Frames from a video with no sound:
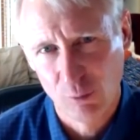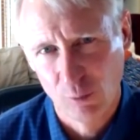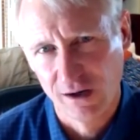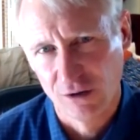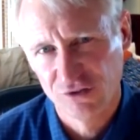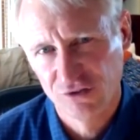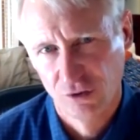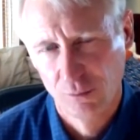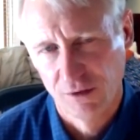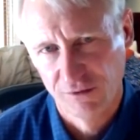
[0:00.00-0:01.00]
We are
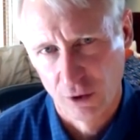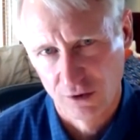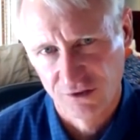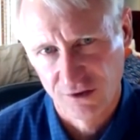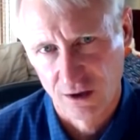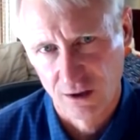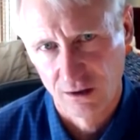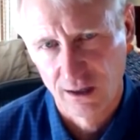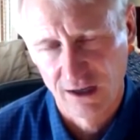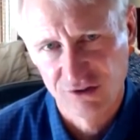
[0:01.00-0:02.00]
super focused
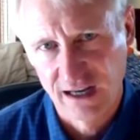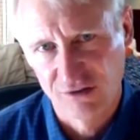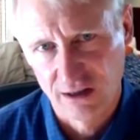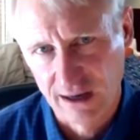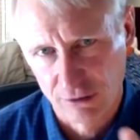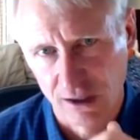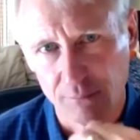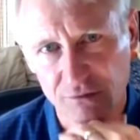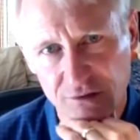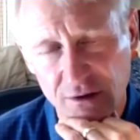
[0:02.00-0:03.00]
on educational
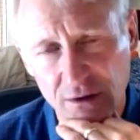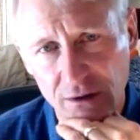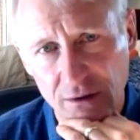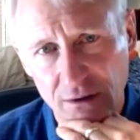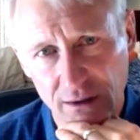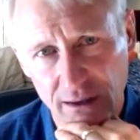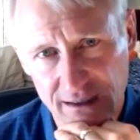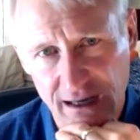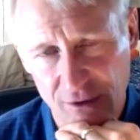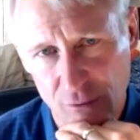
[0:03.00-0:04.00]
outcomes and
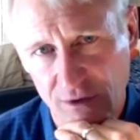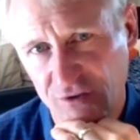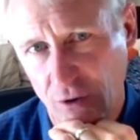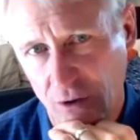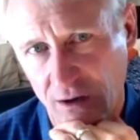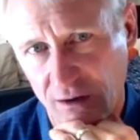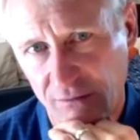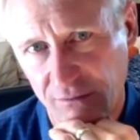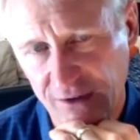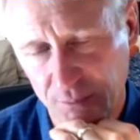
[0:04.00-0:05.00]
kind of the return on
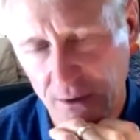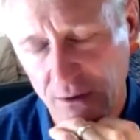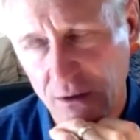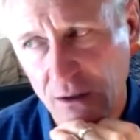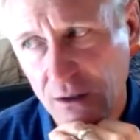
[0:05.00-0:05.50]
investment.